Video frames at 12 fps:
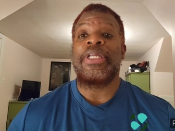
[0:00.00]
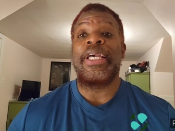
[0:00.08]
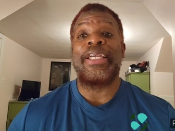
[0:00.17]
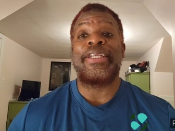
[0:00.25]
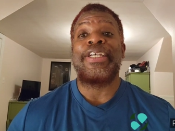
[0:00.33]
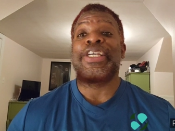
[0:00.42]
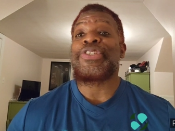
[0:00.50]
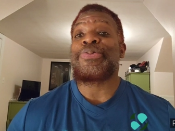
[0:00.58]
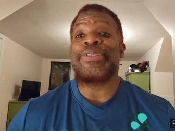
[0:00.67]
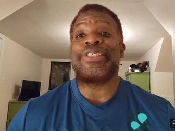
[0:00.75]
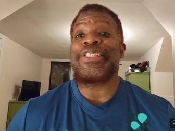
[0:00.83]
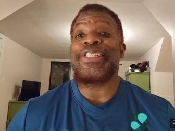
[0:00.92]
Hey,
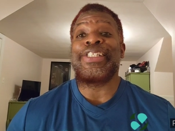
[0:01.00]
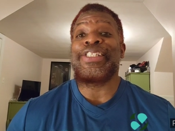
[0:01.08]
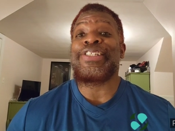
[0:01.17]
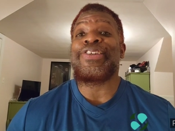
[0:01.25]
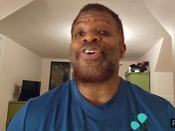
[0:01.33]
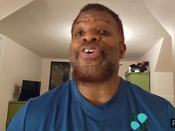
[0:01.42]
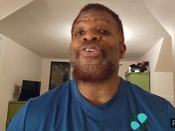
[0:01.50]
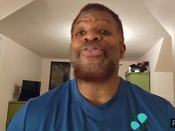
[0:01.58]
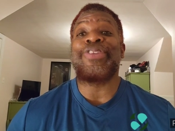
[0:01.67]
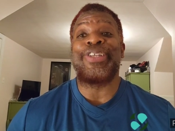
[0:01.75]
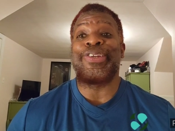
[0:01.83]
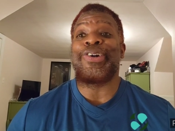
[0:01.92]
Switzerland isn't
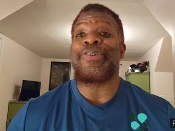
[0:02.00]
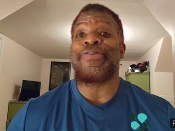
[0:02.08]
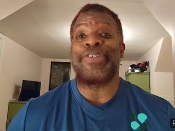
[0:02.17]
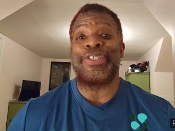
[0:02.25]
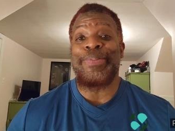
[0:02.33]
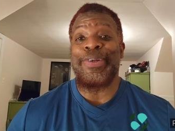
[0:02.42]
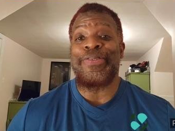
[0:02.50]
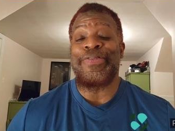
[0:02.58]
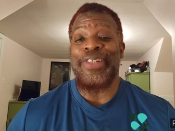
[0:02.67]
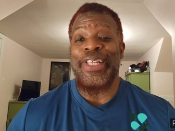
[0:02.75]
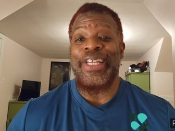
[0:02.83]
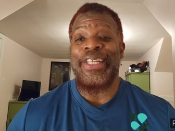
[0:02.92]
only known for its
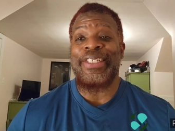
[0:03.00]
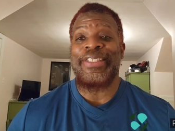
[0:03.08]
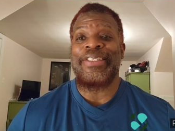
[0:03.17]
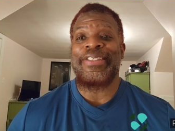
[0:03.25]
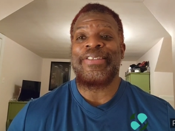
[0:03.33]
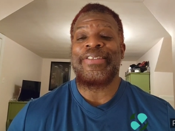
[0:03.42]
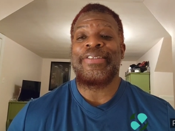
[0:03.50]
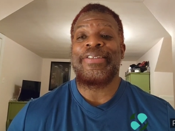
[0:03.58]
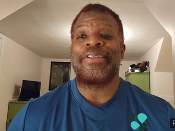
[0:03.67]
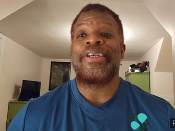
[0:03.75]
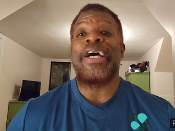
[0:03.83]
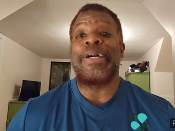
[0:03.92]
beautiful ladies.
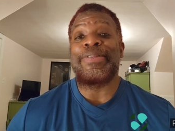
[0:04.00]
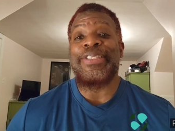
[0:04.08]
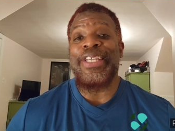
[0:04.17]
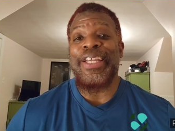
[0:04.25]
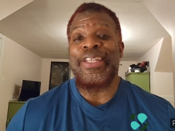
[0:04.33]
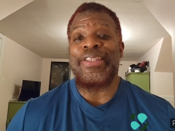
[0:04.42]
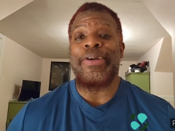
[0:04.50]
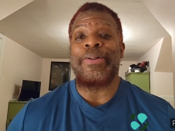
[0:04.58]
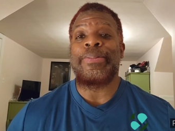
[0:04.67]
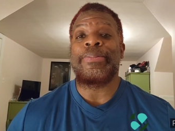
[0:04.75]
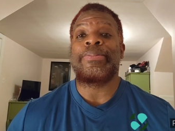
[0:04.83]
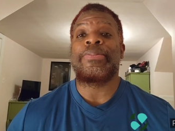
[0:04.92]
I'm just kidding,
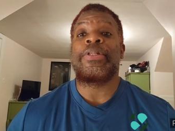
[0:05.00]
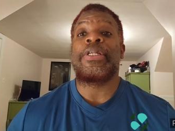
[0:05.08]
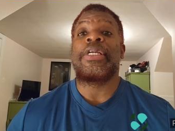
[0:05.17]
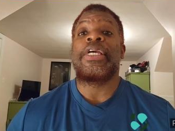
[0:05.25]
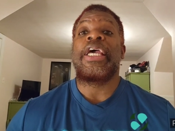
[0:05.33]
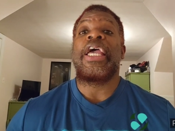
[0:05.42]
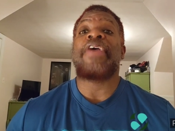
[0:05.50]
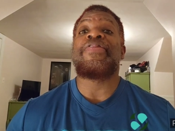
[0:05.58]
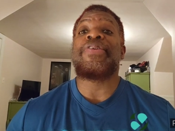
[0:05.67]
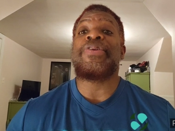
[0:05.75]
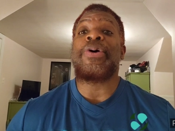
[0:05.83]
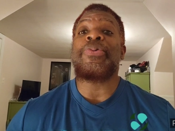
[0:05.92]
though.
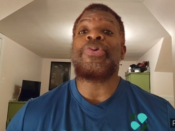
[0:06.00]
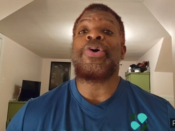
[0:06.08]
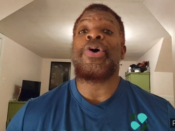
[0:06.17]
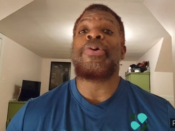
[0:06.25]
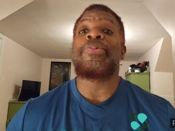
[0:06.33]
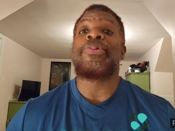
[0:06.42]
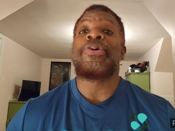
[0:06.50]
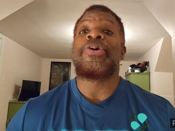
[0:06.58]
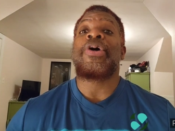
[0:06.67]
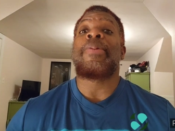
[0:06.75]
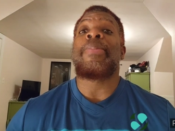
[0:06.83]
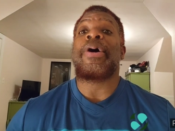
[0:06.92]
If you don't know
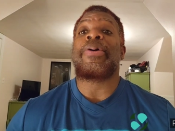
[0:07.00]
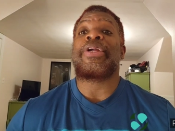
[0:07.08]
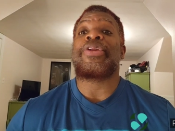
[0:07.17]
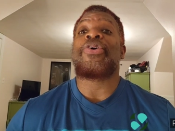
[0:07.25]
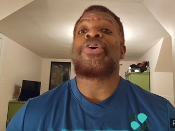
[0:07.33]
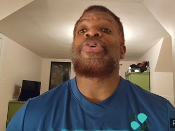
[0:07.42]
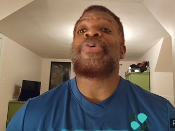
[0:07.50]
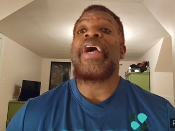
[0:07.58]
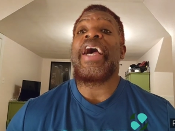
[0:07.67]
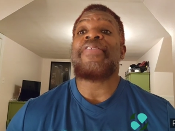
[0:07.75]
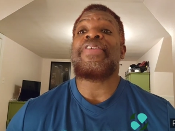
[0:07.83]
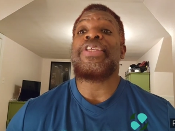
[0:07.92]
about it or you
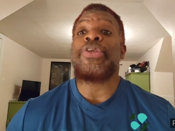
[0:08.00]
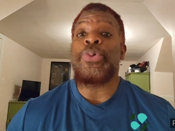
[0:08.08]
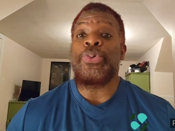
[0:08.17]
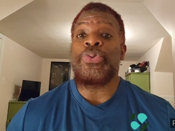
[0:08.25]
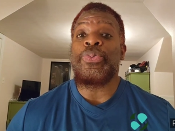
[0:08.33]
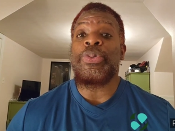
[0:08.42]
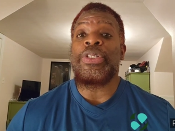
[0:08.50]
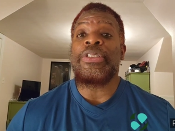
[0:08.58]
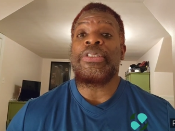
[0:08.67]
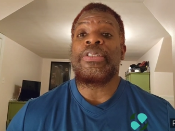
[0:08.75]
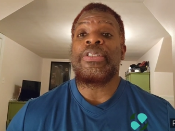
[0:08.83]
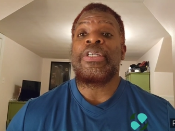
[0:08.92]
haven't used
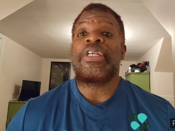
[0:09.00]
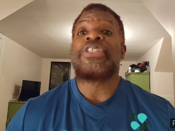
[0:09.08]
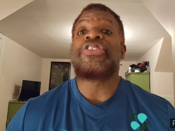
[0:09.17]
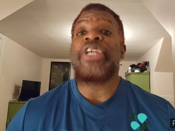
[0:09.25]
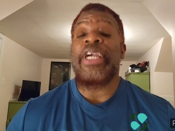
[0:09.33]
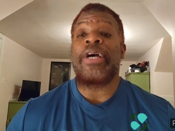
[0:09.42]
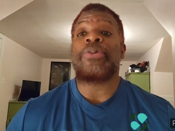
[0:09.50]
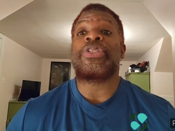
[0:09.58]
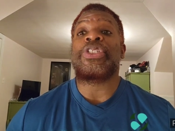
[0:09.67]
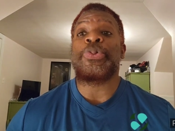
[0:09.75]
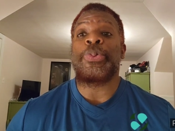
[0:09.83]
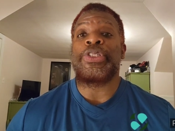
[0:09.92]
one, check out
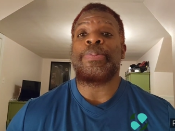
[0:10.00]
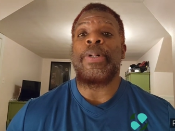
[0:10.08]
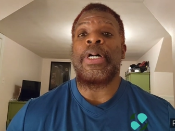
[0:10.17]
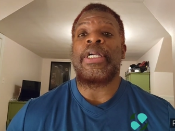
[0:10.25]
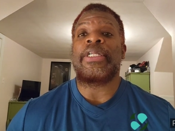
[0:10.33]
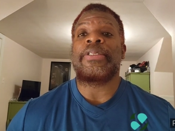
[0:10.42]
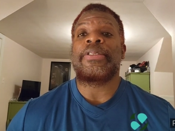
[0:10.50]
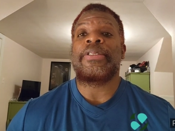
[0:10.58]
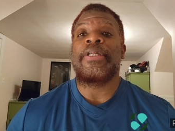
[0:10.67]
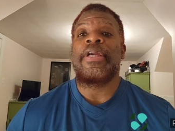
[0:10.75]
the Swiss bar.